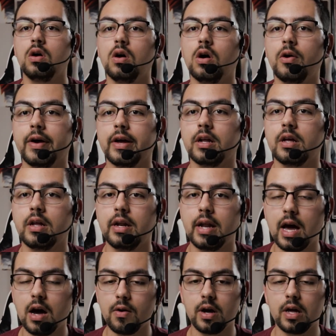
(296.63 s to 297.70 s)
Alright,
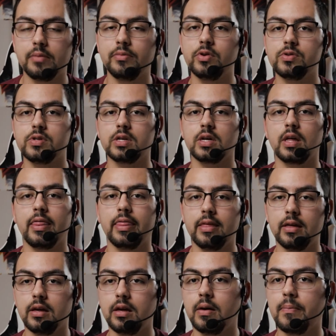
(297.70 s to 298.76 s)
now I am using
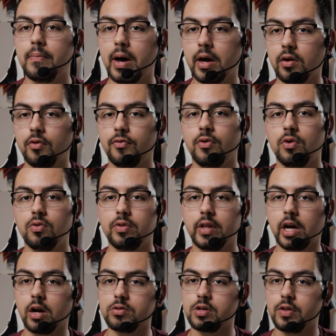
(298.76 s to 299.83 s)
the microphone that
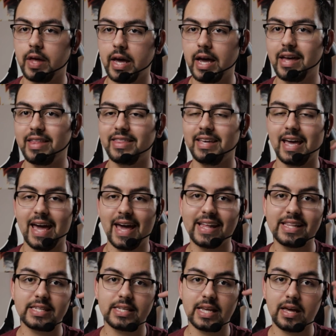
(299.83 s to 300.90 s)
goes on the head, the
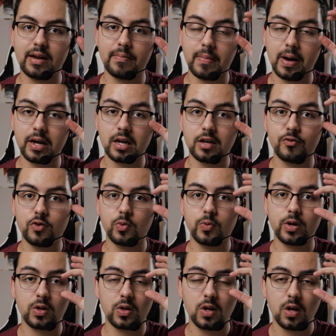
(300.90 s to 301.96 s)
headset mic if you
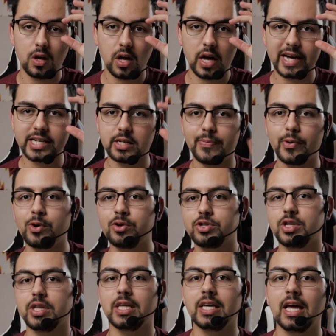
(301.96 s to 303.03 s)
will, as opposed
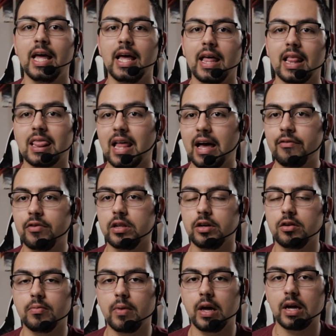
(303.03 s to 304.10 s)
to the
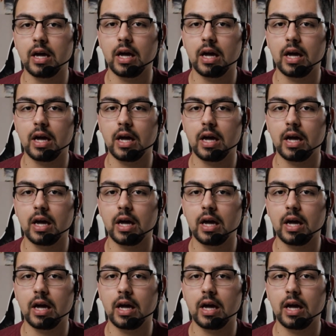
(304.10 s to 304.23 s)
lavalier mic.